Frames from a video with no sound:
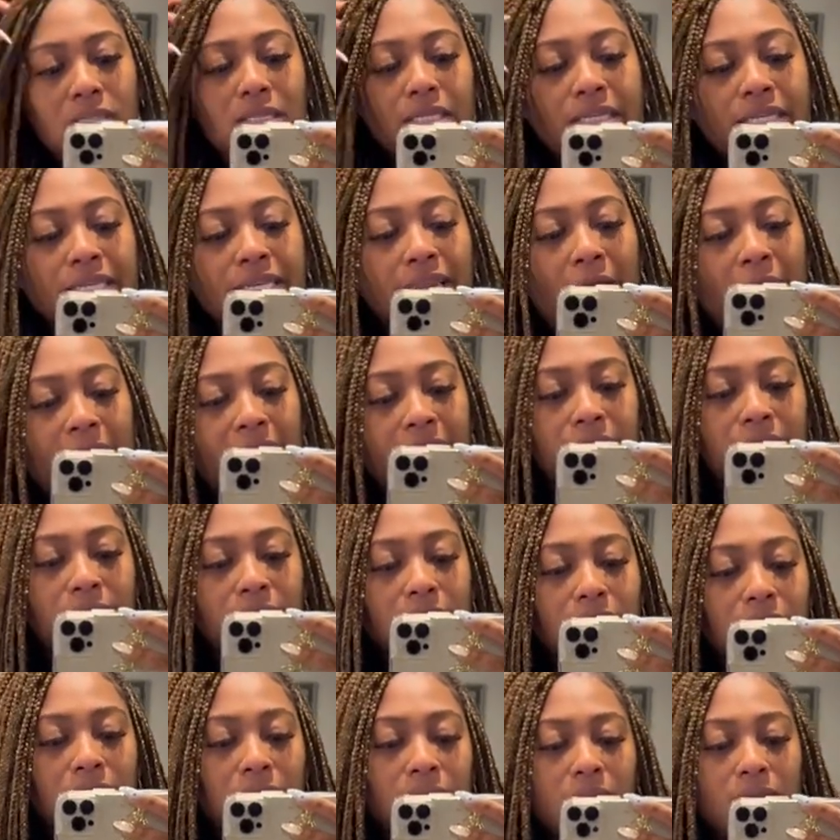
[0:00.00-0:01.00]

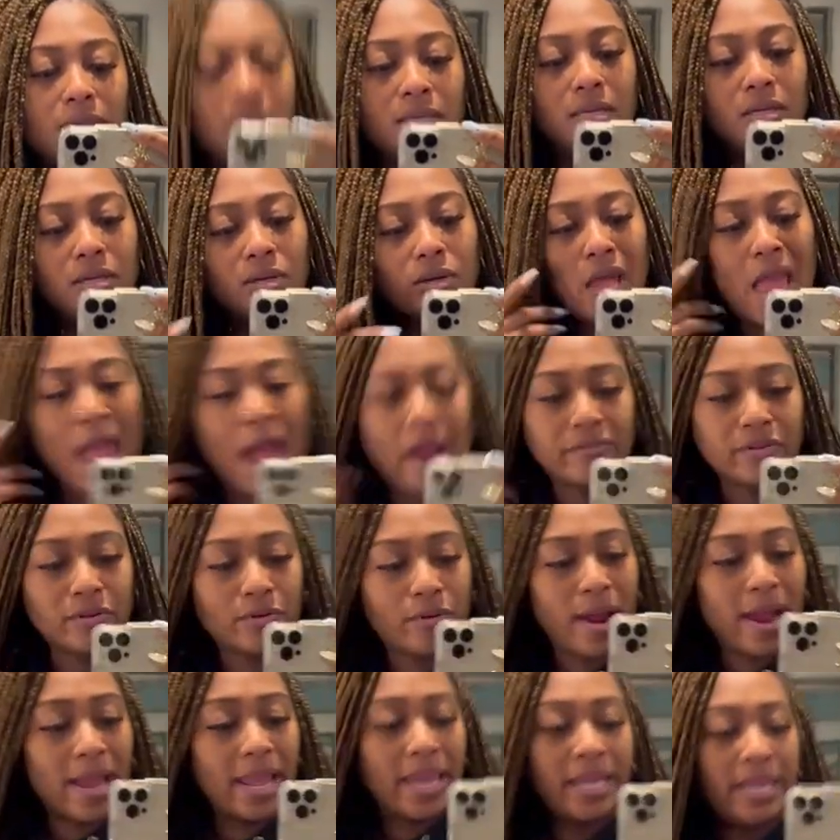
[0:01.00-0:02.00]
night,
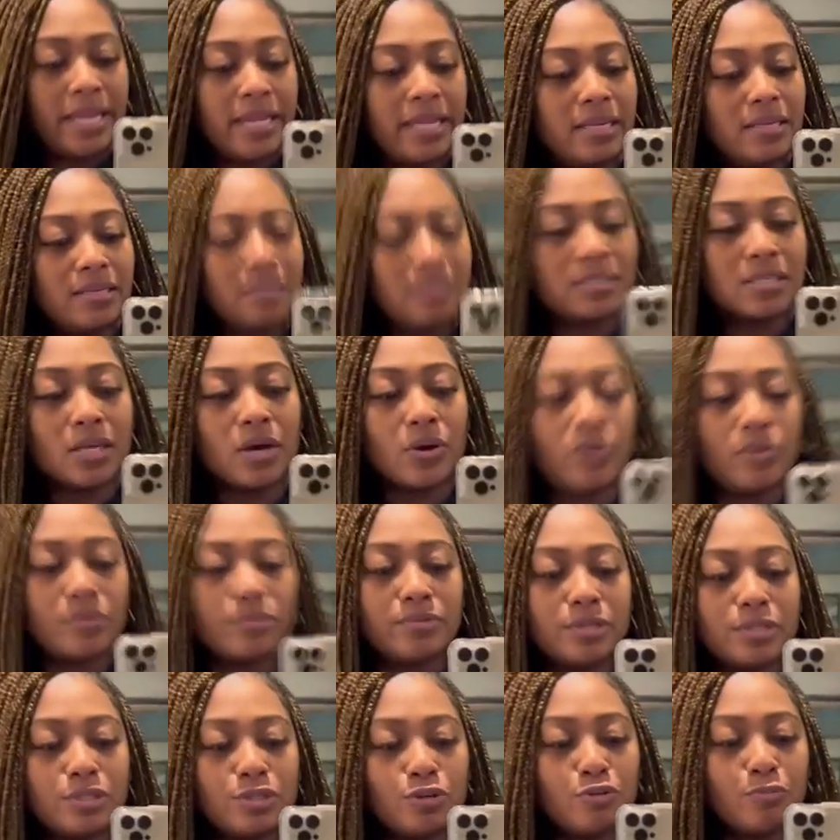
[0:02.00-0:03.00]
after I eat. So
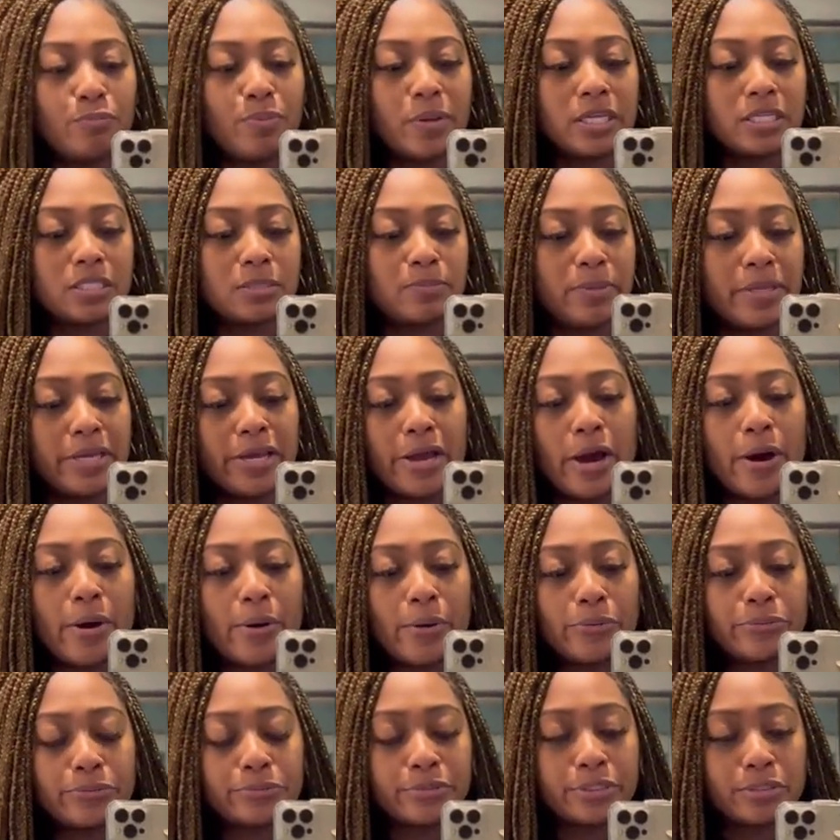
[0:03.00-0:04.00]
the toothpaste be
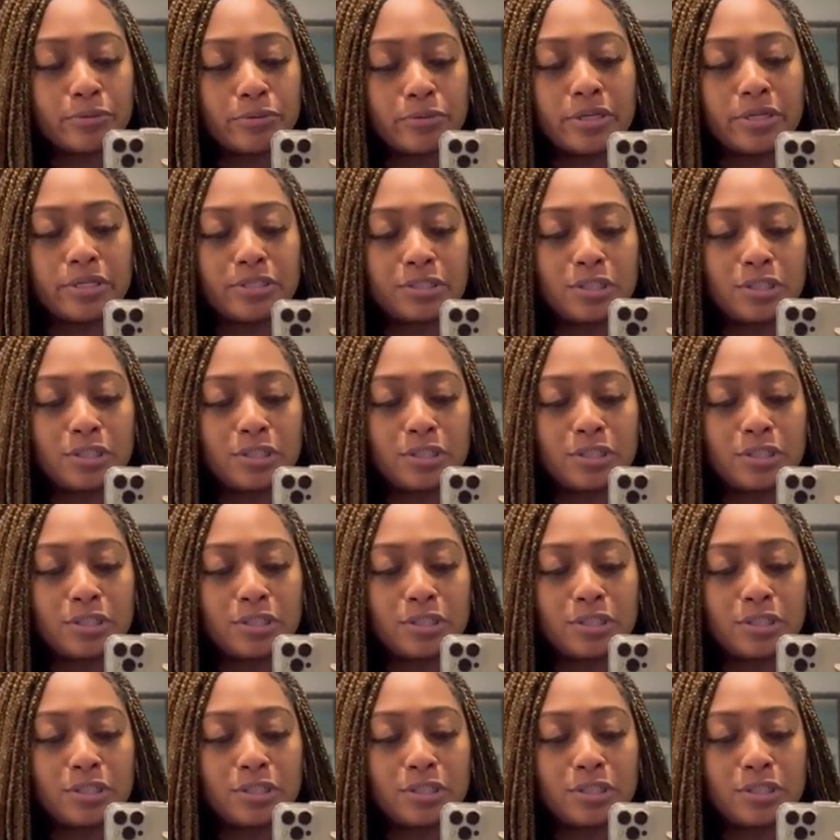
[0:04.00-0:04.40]
gone. So there's